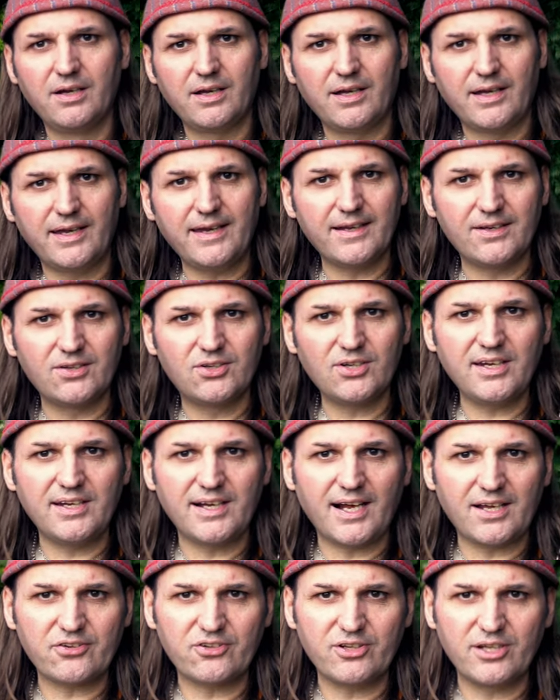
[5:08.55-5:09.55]
He indeed
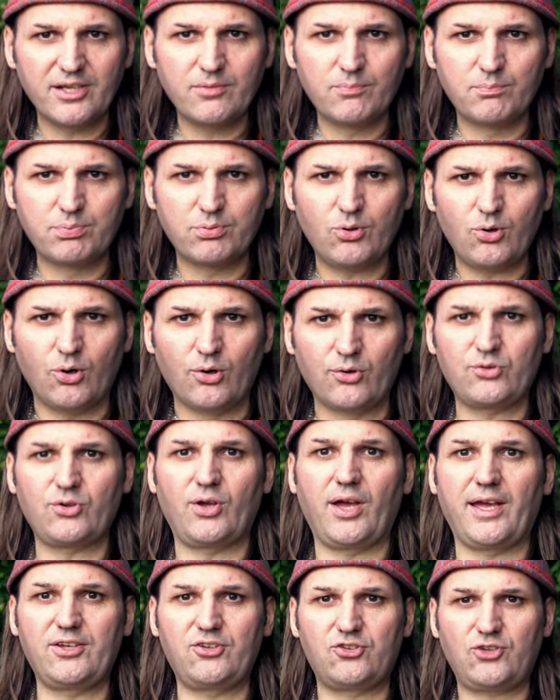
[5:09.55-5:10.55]
actually brought
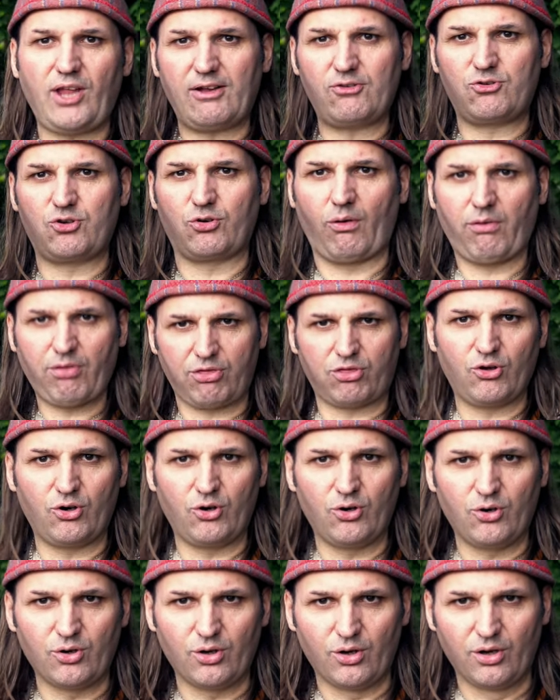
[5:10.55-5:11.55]
a statue of
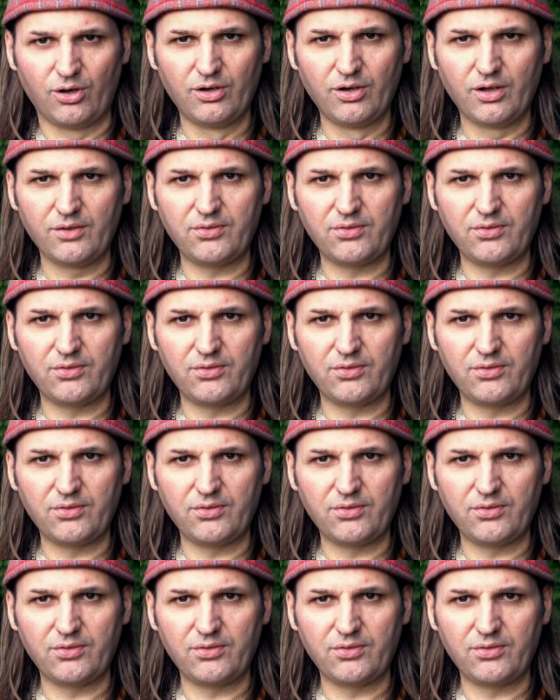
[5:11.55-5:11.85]
Thor,